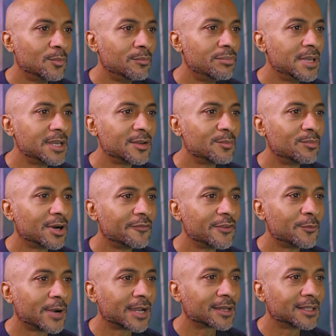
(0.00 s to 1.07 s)
Big puffy
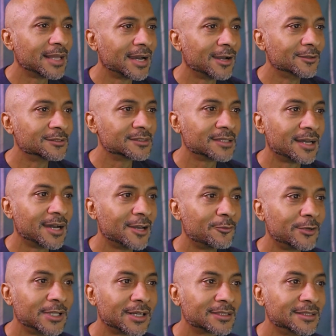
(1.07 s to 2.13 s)
white clouds slide
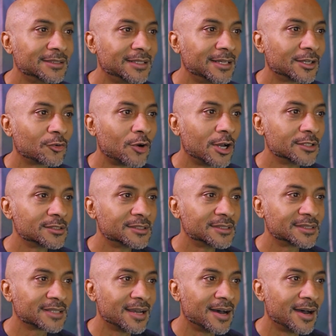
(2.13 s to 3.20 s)
reluctantly across the
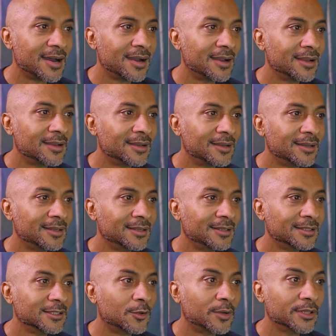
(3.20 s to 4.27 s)
sky.
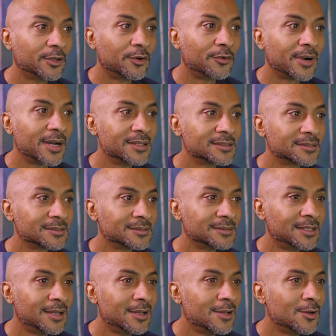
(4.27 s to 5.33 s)
Low on the horizon,
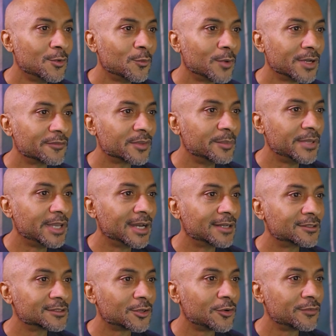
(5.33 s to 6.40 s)
one of them
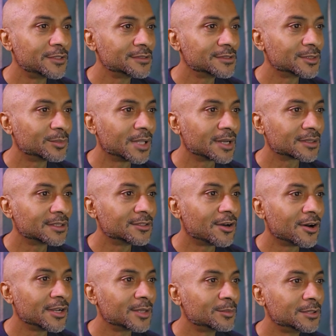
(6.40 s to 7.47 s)
meanders over to block the
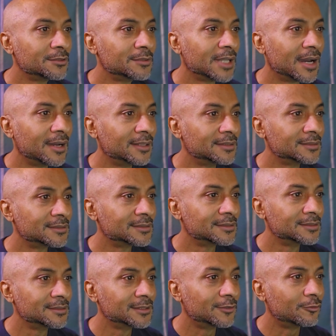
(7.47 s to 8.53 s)
dawning blue light
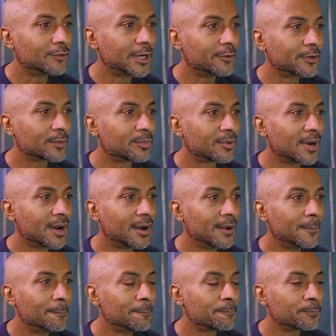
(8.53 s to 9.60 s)
of Rayrig
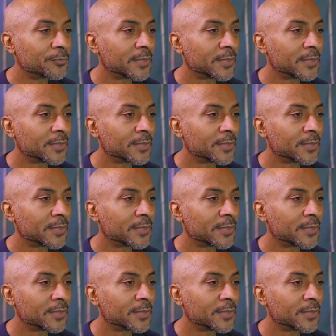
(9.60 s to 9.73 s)
Prime.